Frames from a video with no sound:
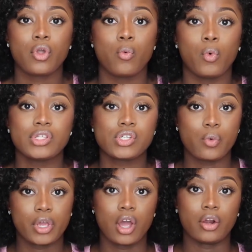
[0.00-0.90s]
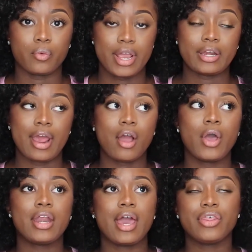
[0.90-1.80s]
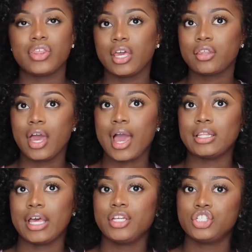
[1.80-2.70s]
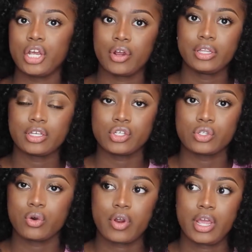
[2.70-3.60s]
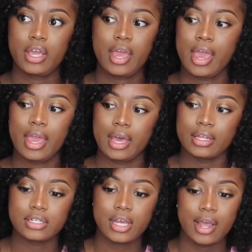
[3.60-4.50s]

What's going on right now? And I think that I like sharing this story and